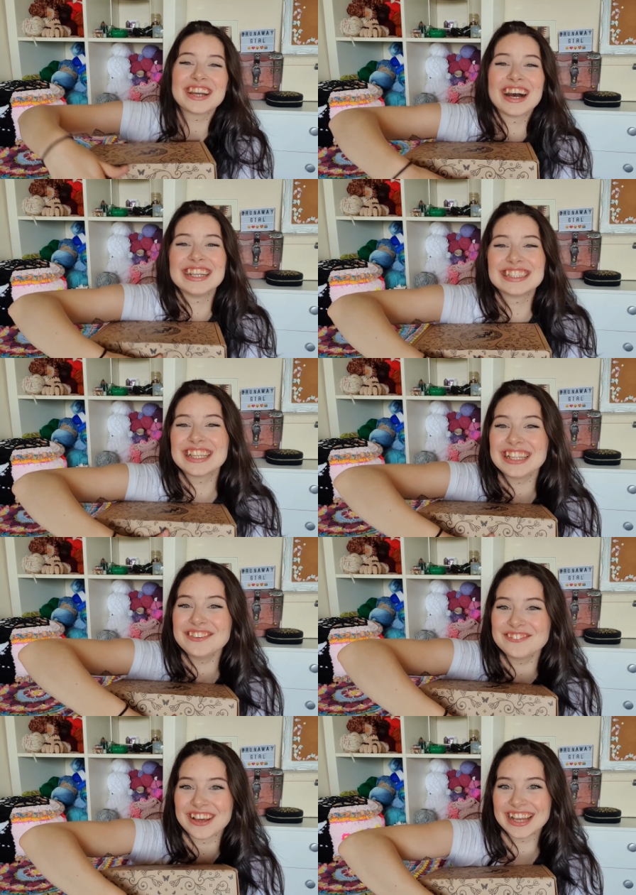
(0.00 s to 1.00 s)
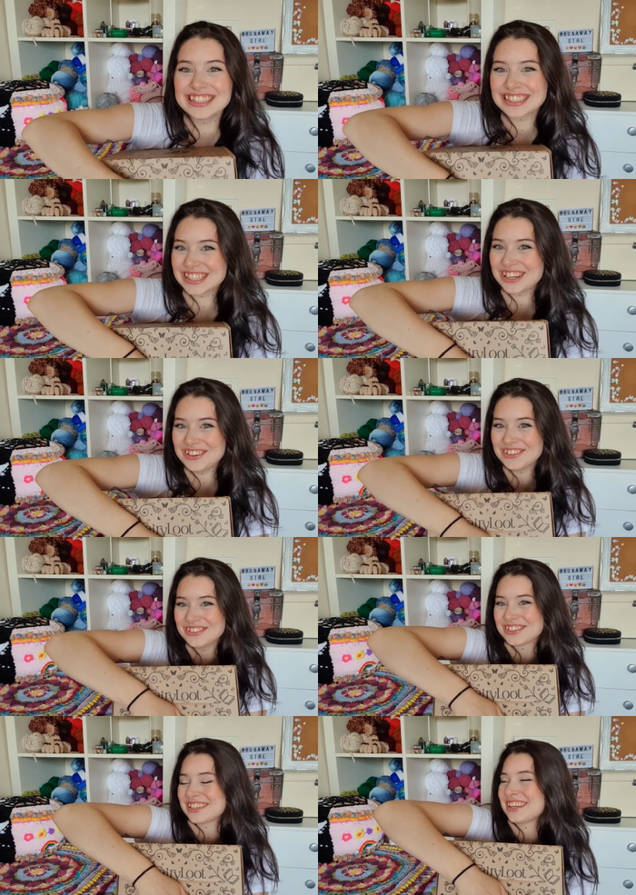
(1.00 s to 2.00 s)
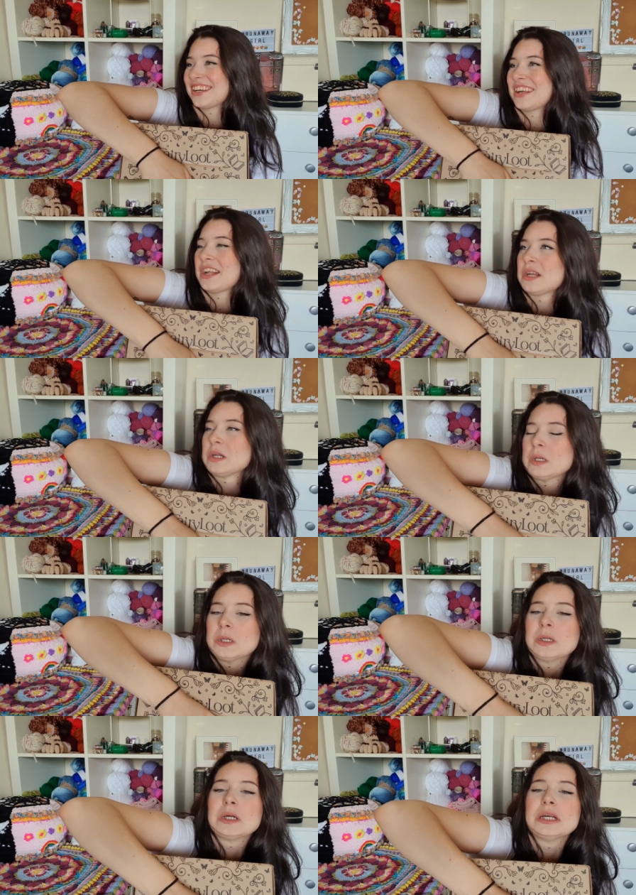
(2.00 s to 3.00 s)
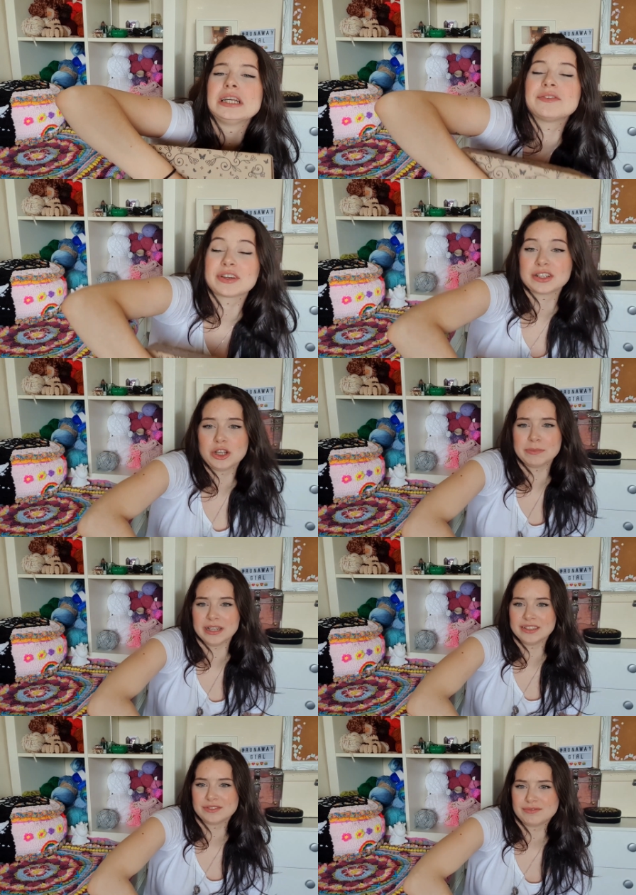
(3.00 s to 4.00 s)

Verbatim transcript: guys, the first look. If I can open it.